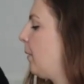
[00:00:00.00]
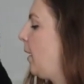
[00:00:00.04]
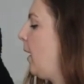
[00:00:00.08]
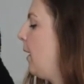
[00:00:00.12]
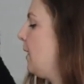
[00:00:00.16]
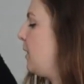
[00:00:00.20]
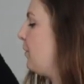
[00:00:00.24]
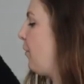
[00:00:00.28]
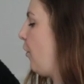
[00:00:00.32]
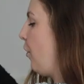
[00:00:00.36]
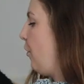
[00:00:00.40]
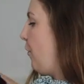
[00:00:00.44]
I'm
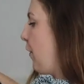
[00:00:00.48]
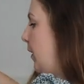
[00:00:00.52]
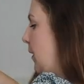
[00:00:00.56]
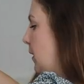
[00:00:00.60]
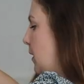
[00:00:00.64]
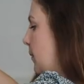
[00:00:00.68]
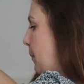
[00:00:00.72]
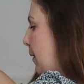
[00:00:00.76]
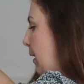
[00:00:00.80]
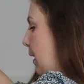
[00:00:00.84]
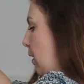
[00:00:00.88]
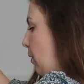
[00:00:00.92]
kind of on the
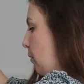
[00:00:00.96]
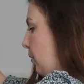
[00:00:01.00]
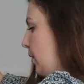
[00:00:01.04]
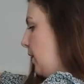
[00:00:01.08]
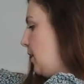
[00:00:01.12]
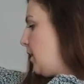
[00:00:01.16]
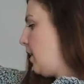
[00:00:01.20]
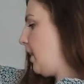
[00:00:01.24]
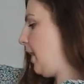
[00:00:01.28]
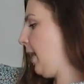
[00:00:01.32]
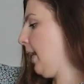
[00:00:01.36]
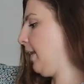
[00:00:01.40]
fence about
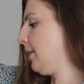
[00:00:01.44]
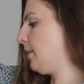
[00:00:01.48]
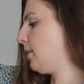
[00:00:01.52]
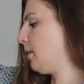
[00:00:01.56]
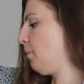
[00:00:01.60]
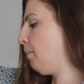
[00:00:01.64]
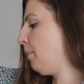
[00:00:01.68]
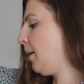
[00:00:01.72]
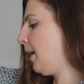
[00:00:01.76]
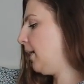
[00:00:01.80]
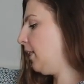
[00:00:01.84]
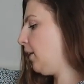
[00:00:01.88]
is
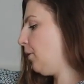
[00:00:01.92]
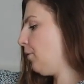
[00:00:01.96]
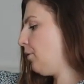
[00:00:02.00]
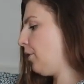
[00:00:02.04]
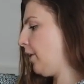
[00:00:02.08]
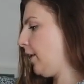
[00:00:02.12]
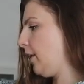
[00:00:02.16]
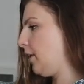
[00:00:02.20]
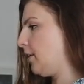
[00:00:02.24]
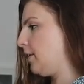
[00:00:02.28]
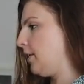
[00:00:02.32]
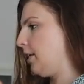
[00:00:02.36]
this. Milo
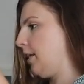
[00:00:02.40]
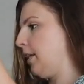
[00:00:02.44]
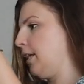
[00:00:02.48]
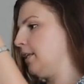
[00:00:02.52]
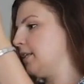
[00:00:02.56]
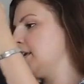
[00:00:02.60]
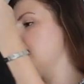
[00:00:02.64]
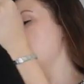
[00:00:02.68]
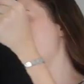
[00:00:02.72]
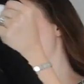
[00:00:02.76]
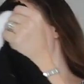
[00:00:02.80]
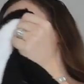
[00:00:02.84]
thinks
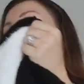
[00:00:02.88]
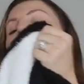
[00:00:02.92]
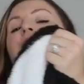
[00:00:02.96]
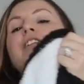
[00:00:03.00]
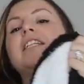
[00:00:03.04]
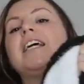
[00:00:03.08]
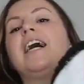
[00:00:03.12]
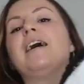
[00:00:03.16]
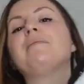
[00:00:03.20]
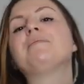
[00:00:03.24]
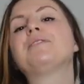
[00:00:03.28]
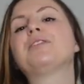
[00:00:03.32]
it's, every
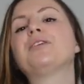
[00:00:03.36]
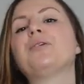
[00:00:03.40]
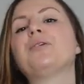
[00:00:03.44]
time